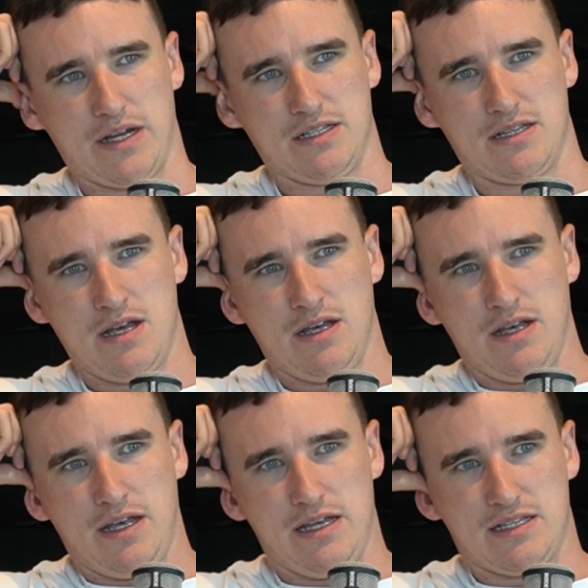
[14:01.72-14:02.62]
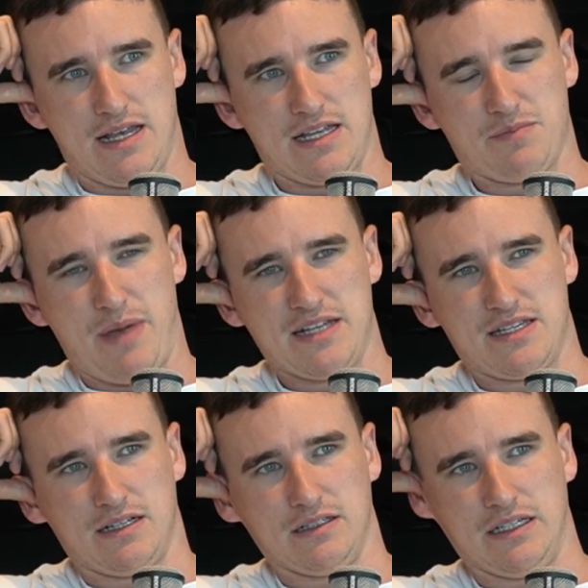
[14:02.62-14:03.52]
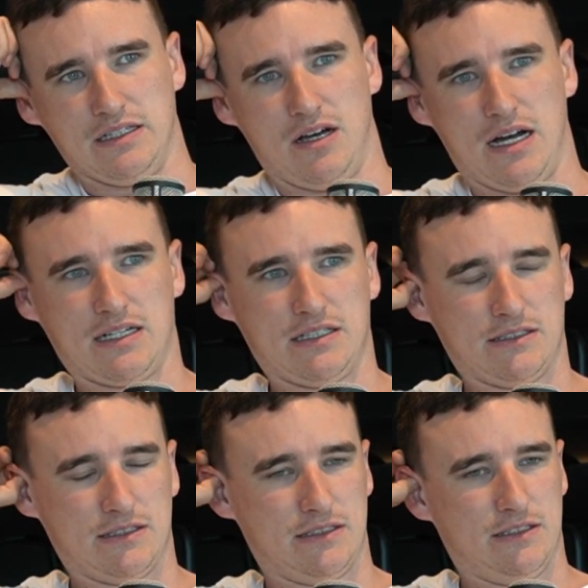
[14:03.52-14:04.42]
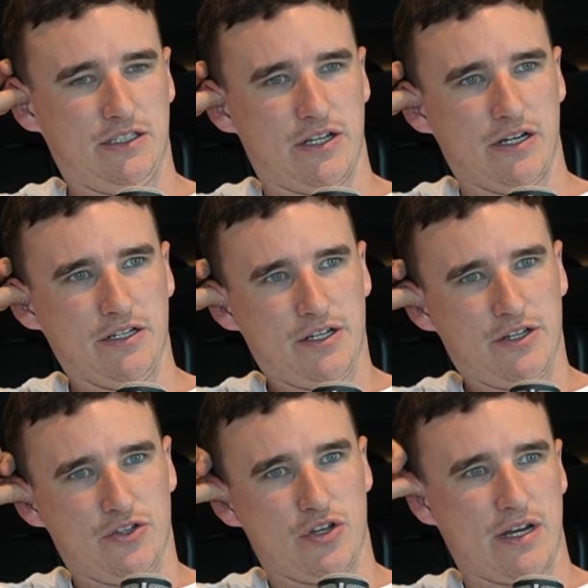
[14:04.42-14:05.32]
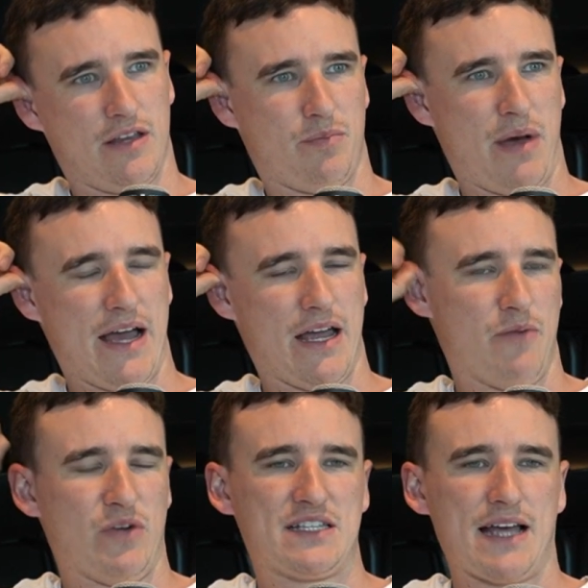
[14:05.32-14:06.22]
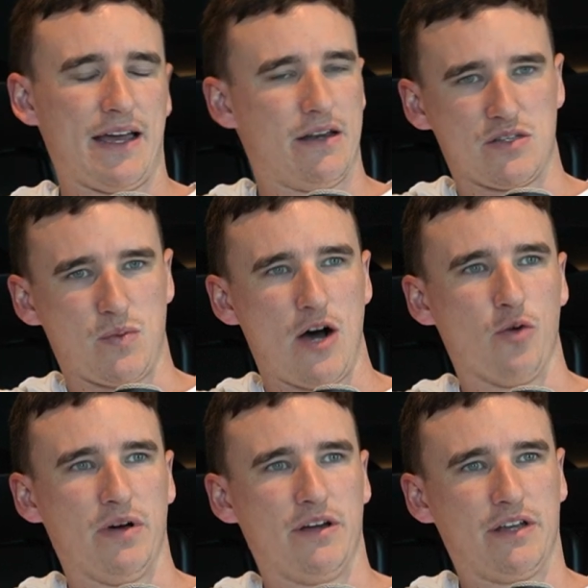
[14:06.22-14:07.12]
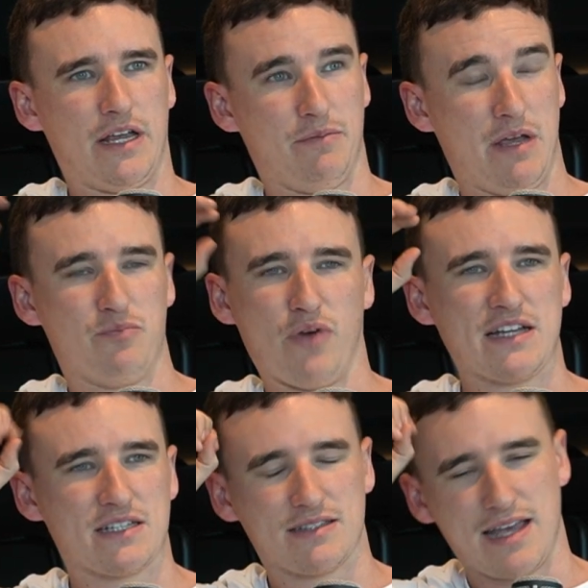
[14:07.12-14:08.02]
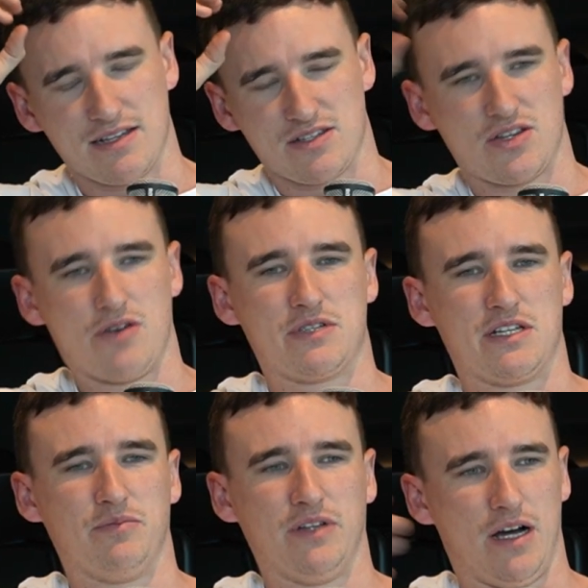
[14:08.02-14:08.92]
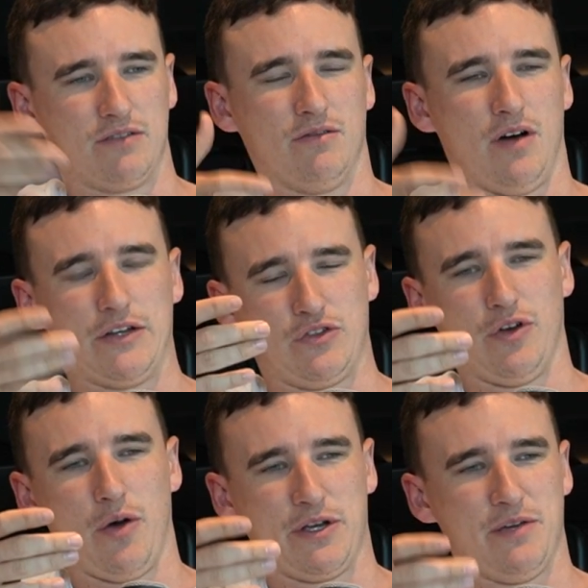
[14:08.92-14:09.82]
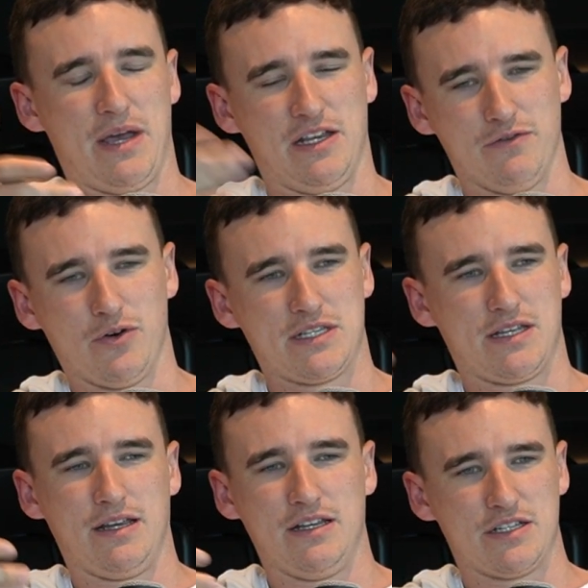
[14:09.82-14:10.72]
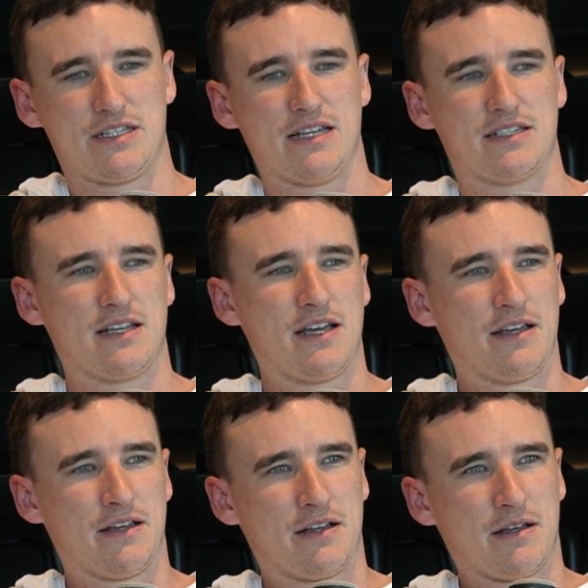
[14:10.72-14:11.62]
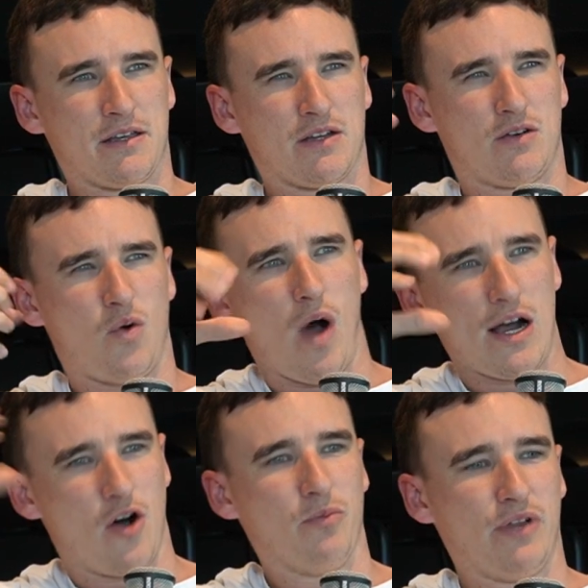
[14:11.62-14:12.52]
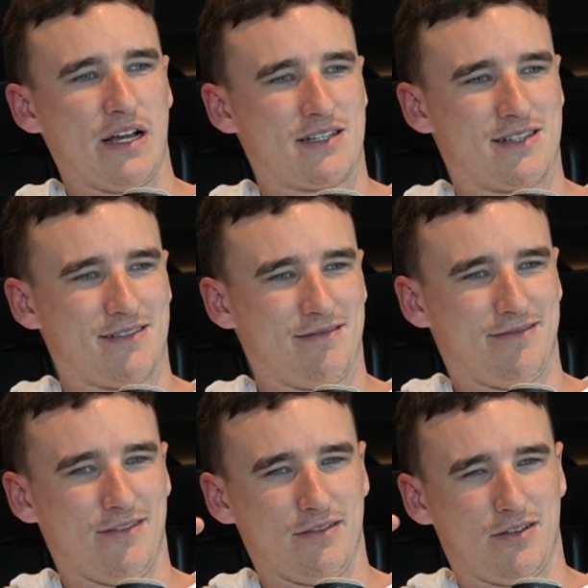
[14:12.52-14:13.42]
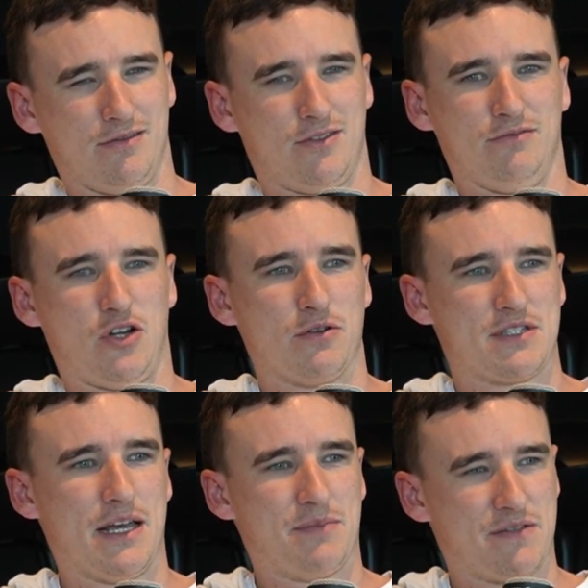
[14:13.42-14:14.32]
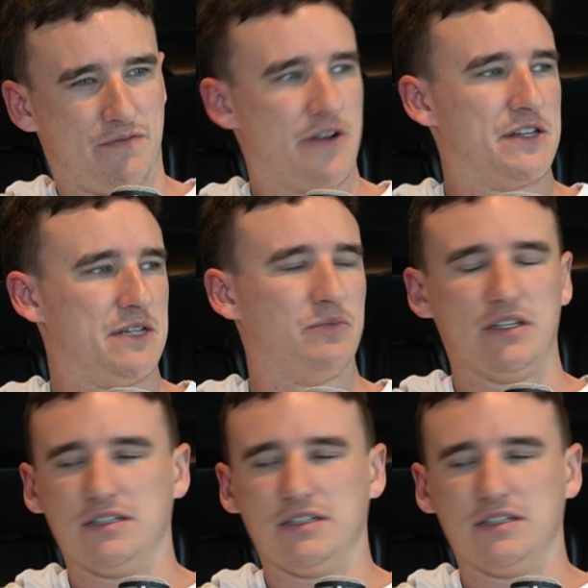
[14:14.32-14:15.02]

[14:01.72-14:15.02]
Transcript: is he says basically like, you know, you can either pay, and we say it as well, but he breaks it down so simply. I do know what you mean. You've always said he just says quite complex concepts very simply.